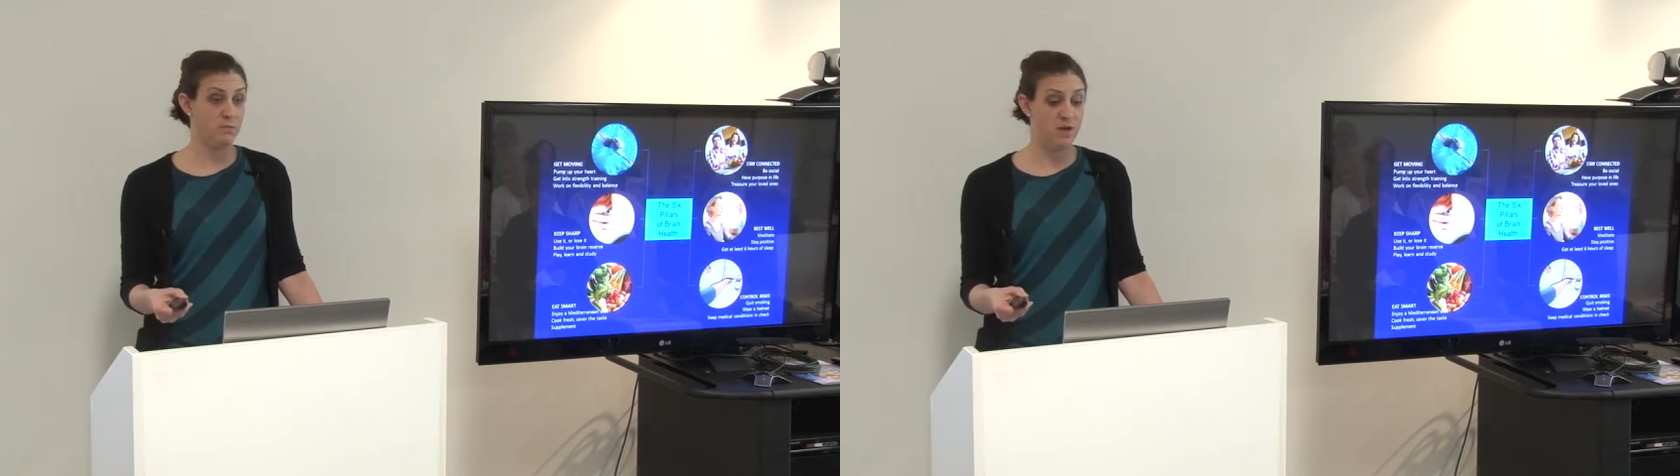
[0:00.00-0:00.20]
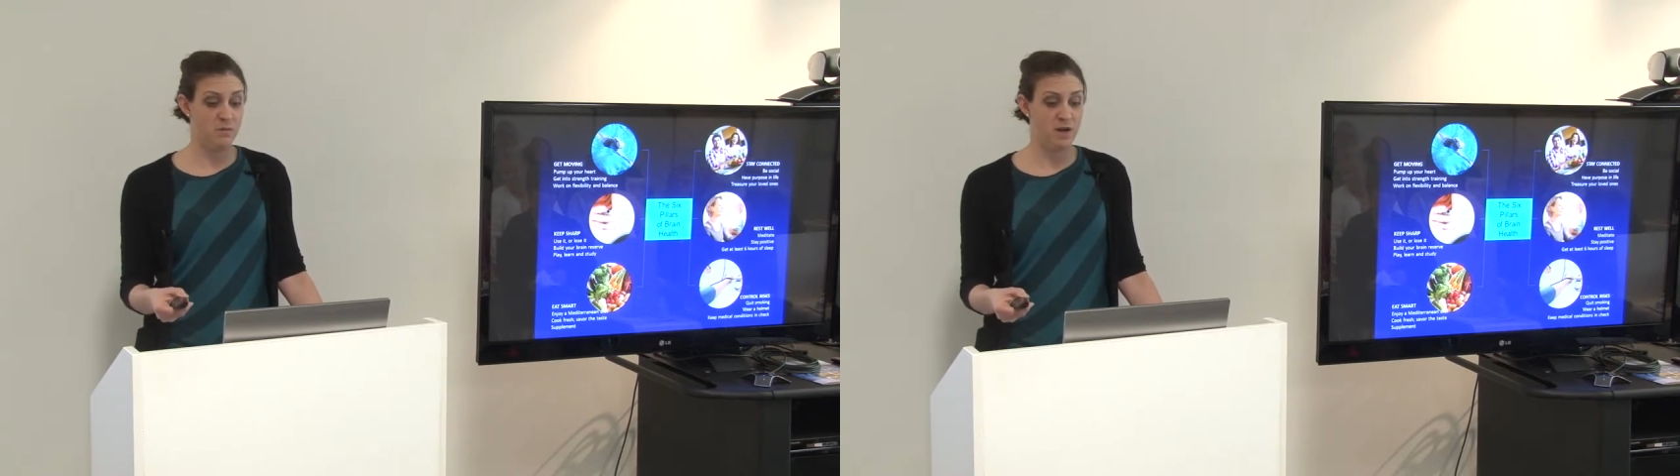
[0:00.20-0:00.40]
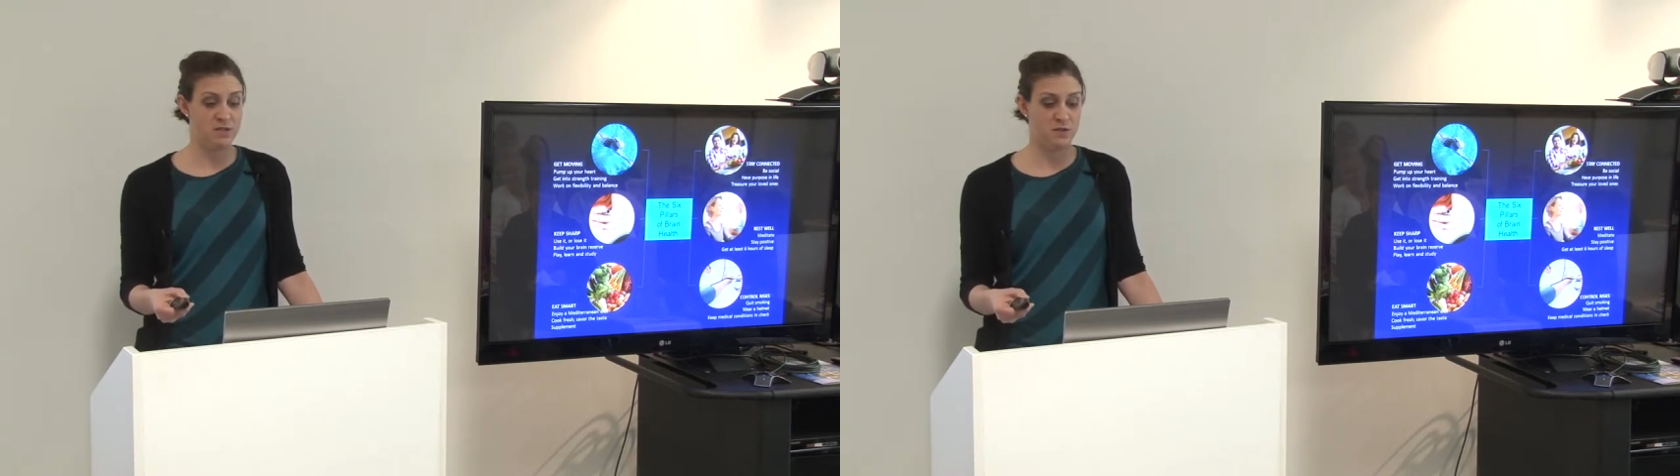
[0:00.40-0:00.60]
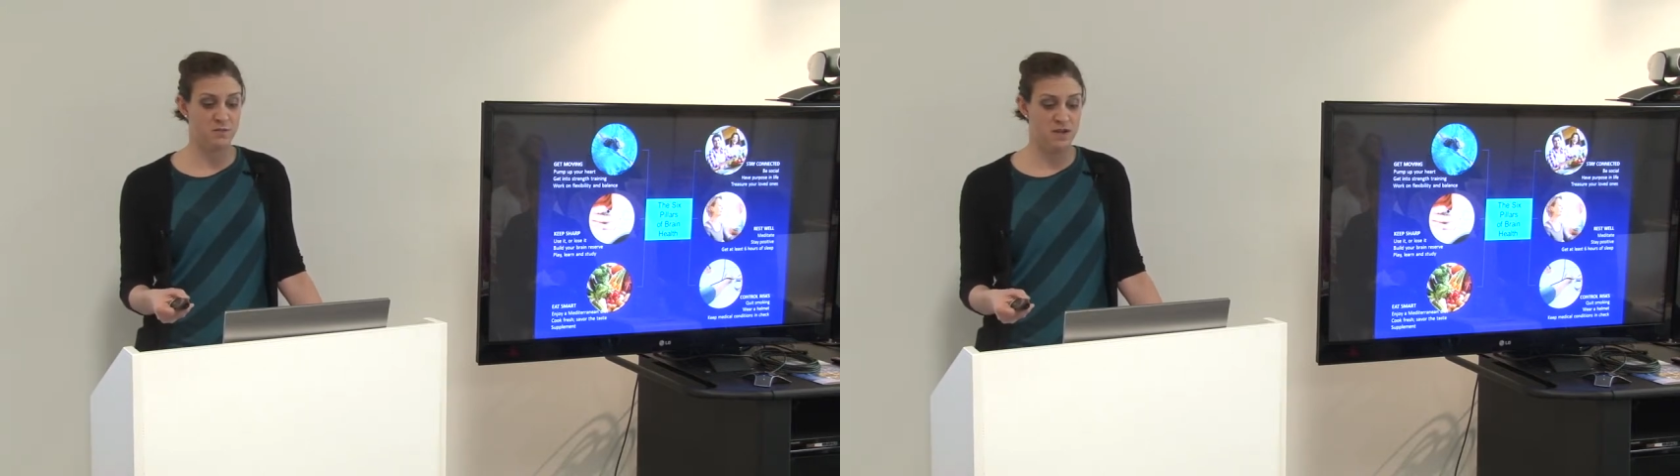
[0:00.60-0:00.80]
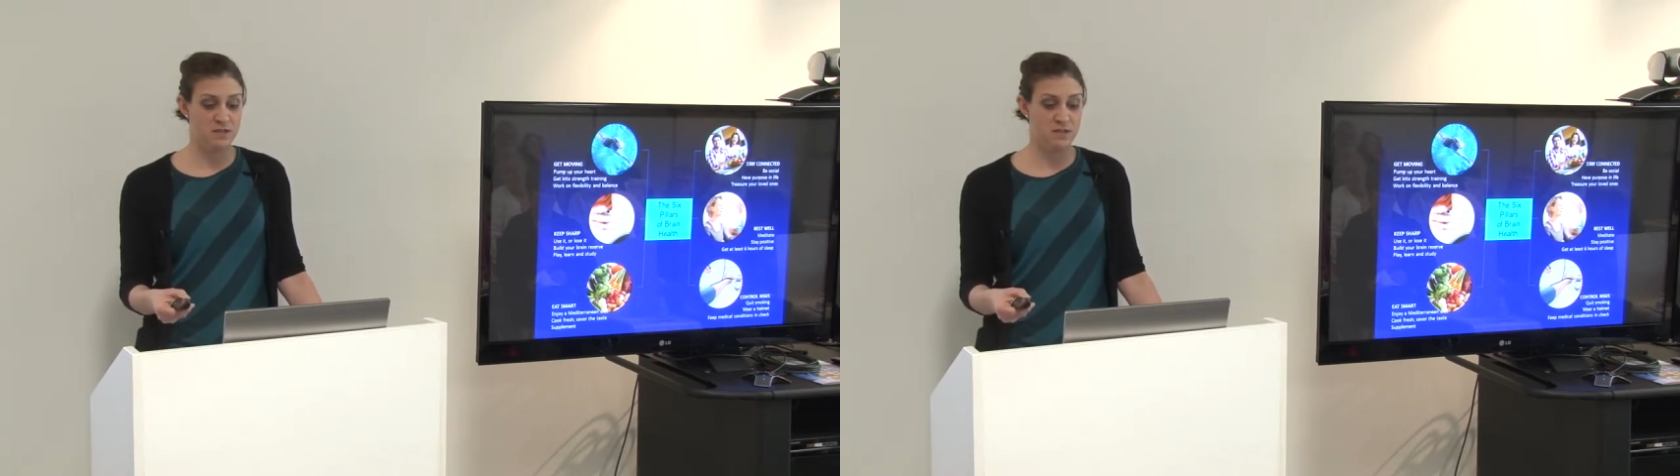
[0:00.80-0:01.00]
minimize your
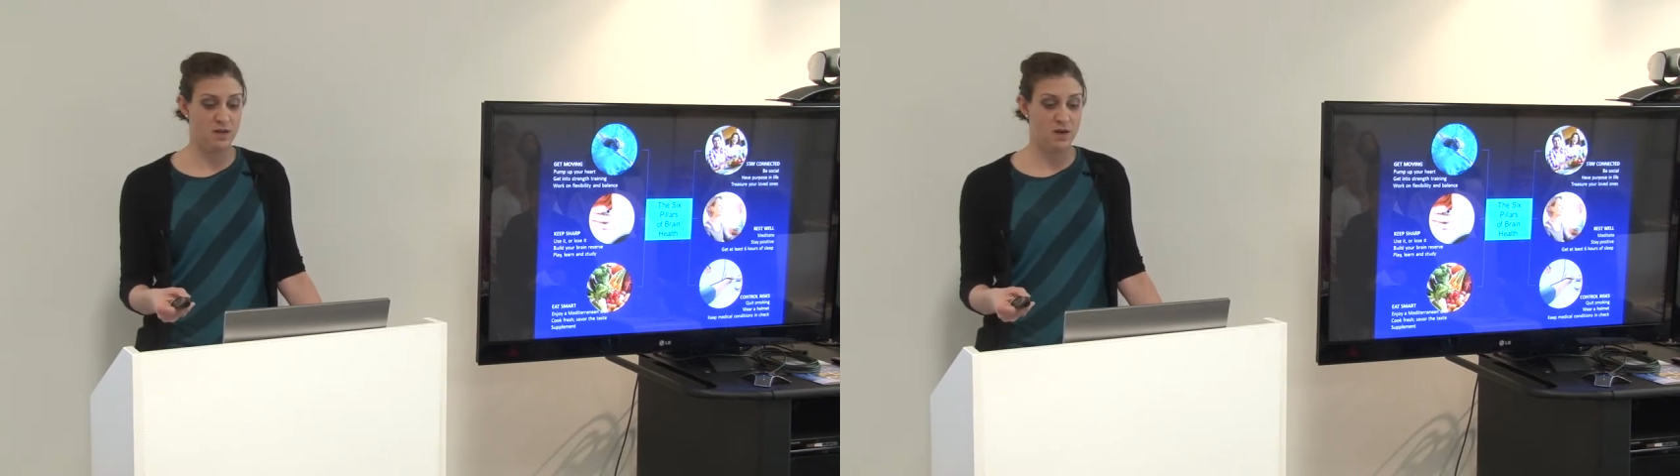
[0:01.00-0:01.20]
risk.